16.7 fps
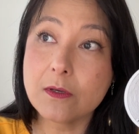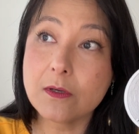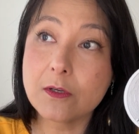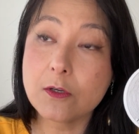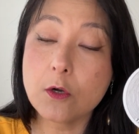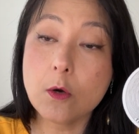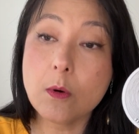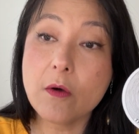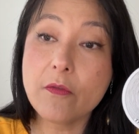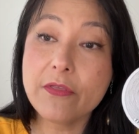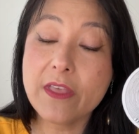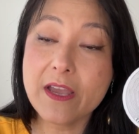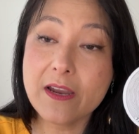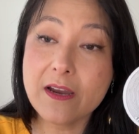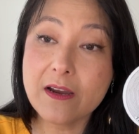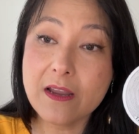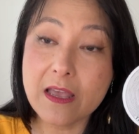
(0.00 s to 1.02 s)
go out
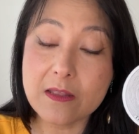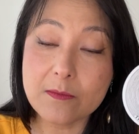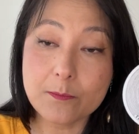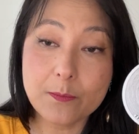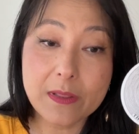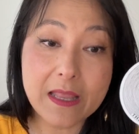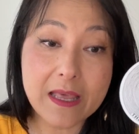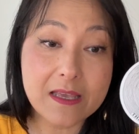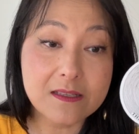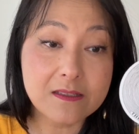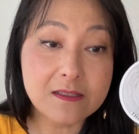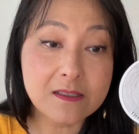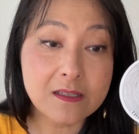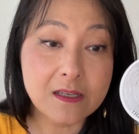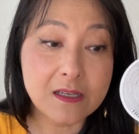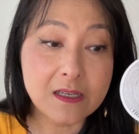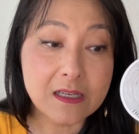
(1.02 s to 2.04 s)
there and plant
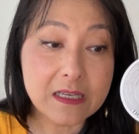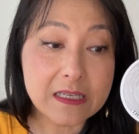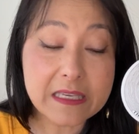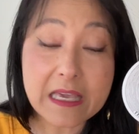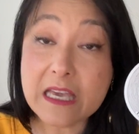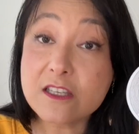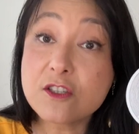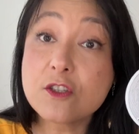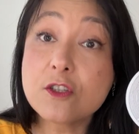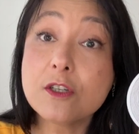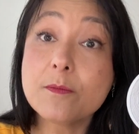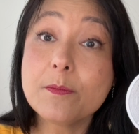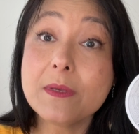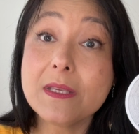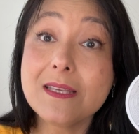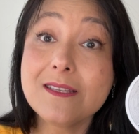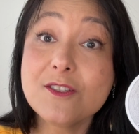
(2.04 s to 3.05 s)
castor
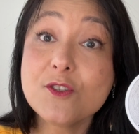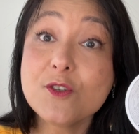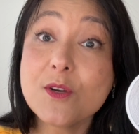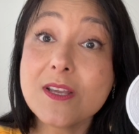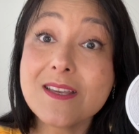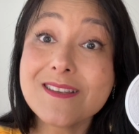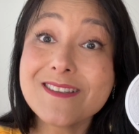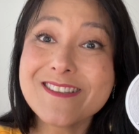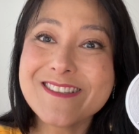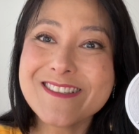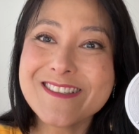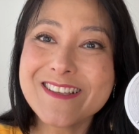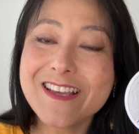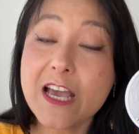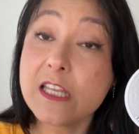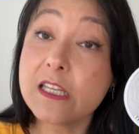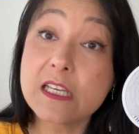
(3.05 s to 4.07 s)
bean trees
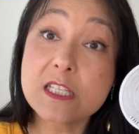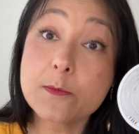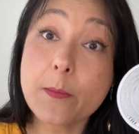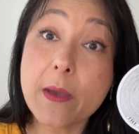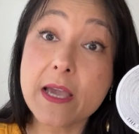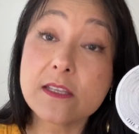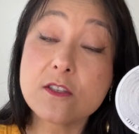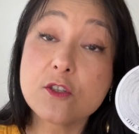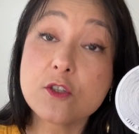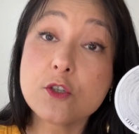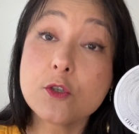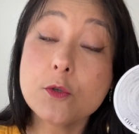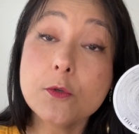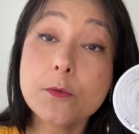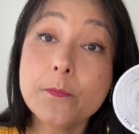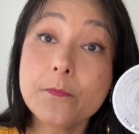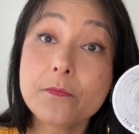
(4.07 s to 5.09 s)
and expect
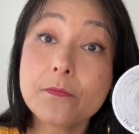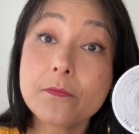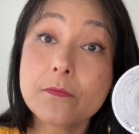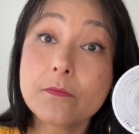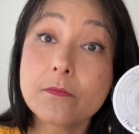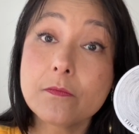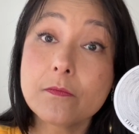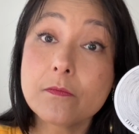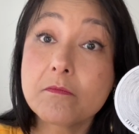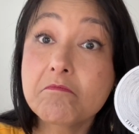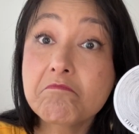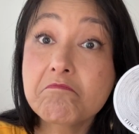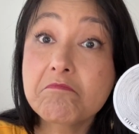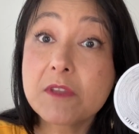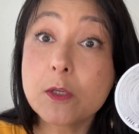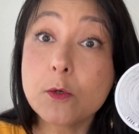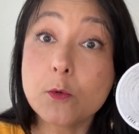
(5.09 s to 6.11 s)
to
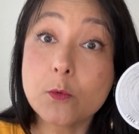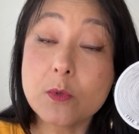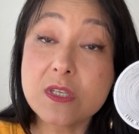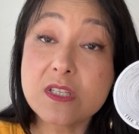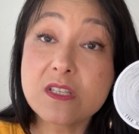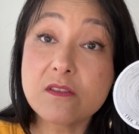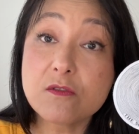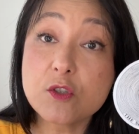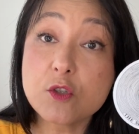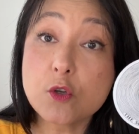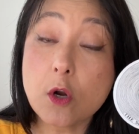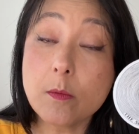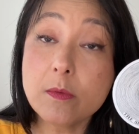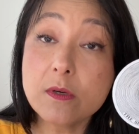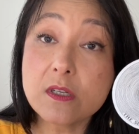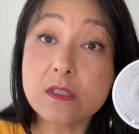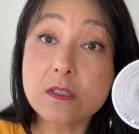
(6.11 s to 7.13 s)
receive
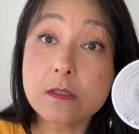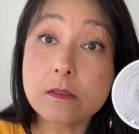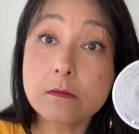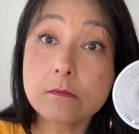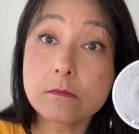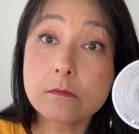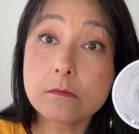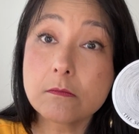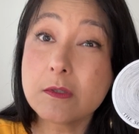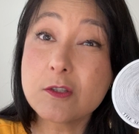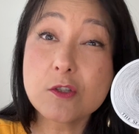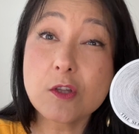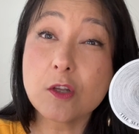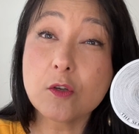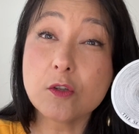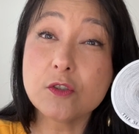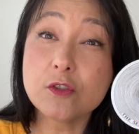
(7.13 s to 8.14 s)
strawberries. It's
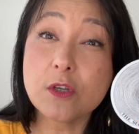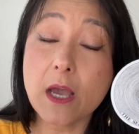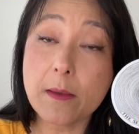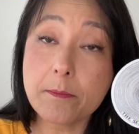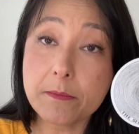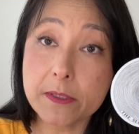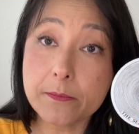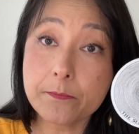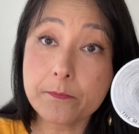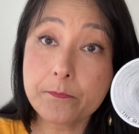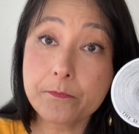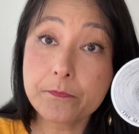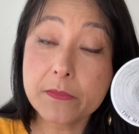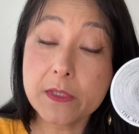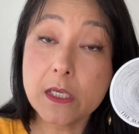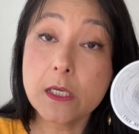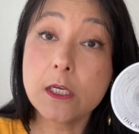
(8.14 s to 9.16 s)
not going to happen.
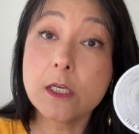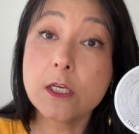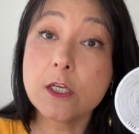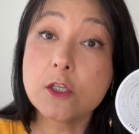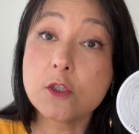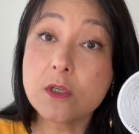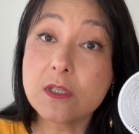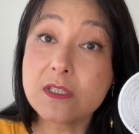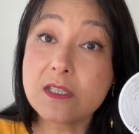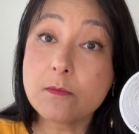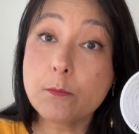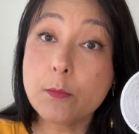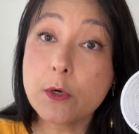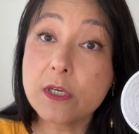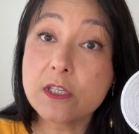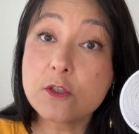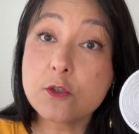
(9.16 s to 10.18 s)
So it's
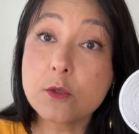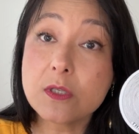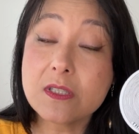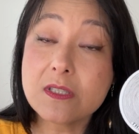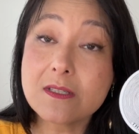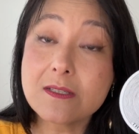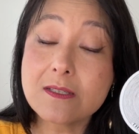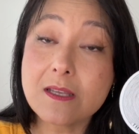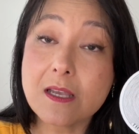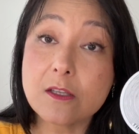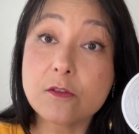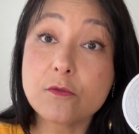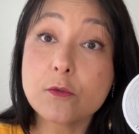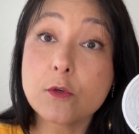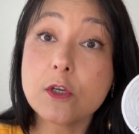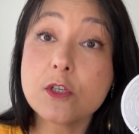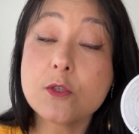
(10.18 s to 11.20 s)
important to understand.
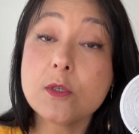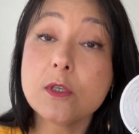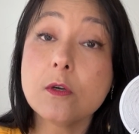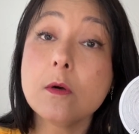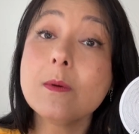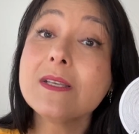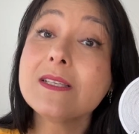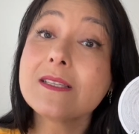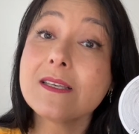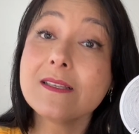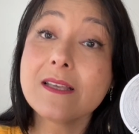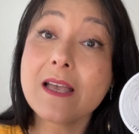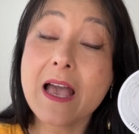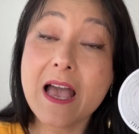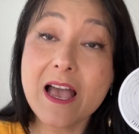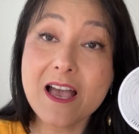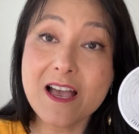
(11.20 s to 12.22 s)
Of course, you always can
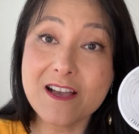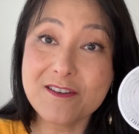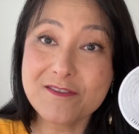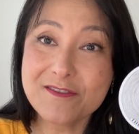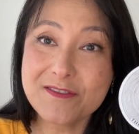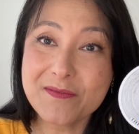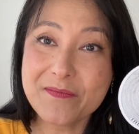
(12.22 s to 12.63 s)
have